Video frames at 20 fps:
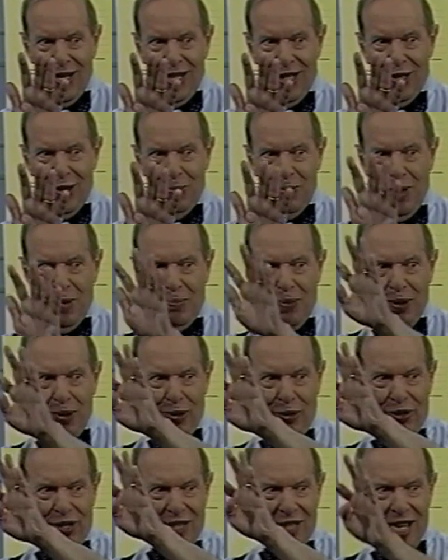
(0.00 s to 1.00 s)
you'd be
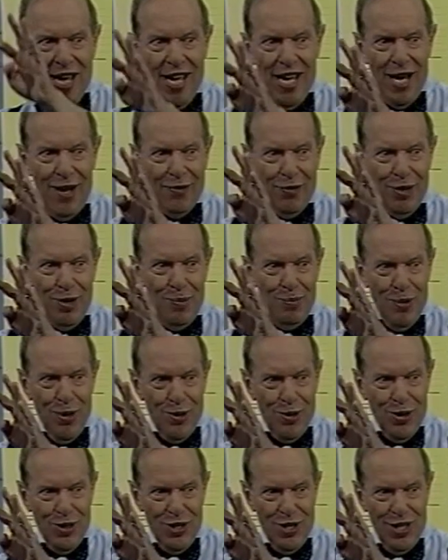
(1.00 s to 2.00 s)
billed the day after you
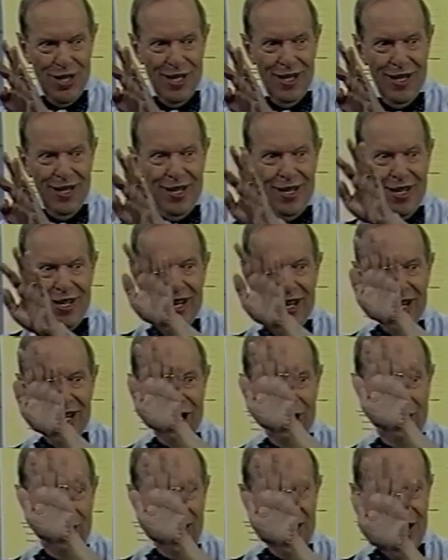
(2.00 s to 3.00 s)
purchased it and
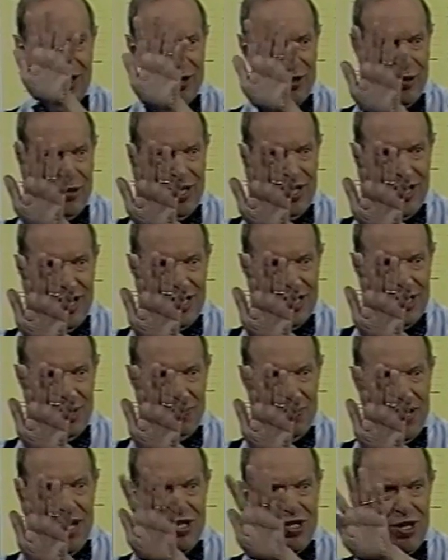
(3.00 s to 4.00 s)
only get 30 days to
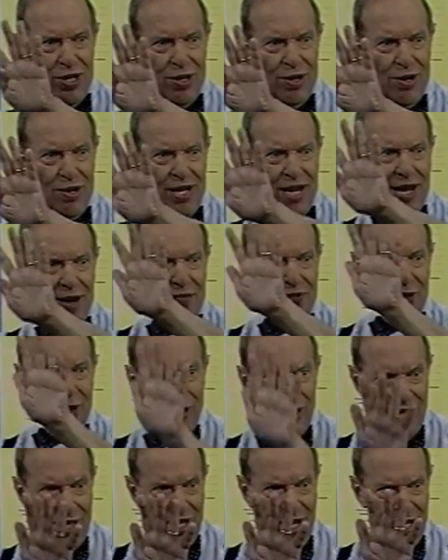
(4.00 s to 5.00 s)
pay, so you'd only have
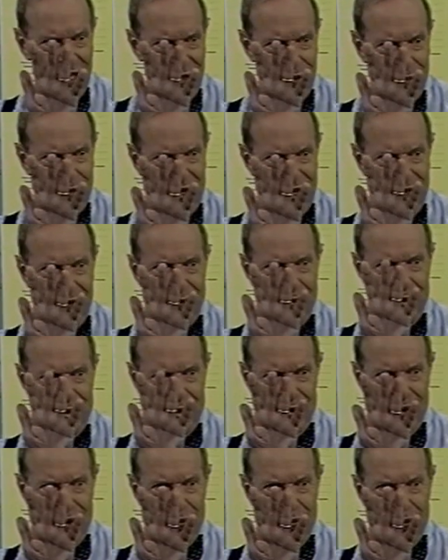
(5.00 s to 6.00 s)
30 days of
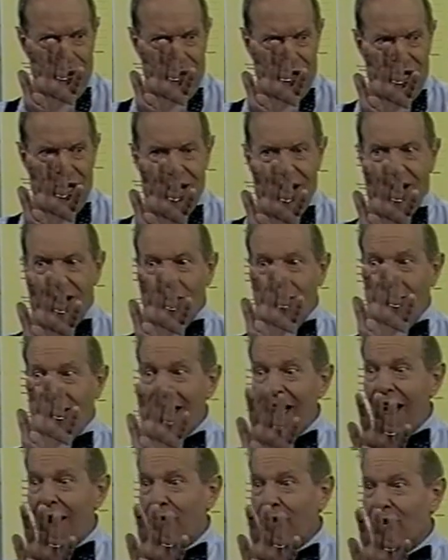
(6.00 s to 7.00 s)
receivables on the books. On
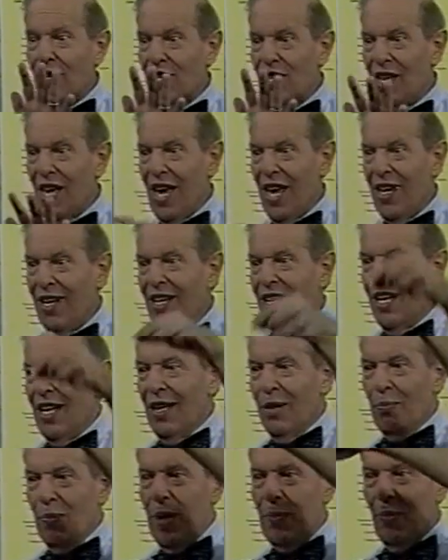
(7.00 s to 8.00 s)
average, then,
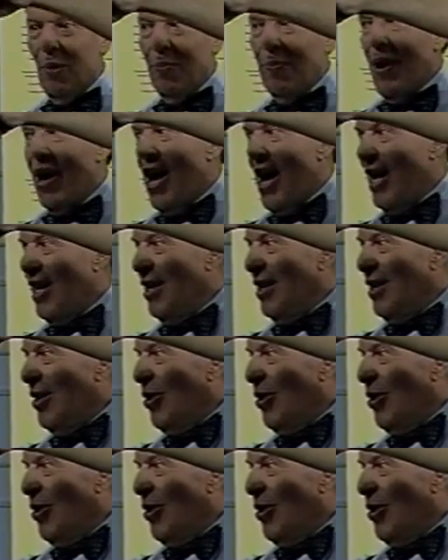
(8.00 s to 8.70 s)
people buy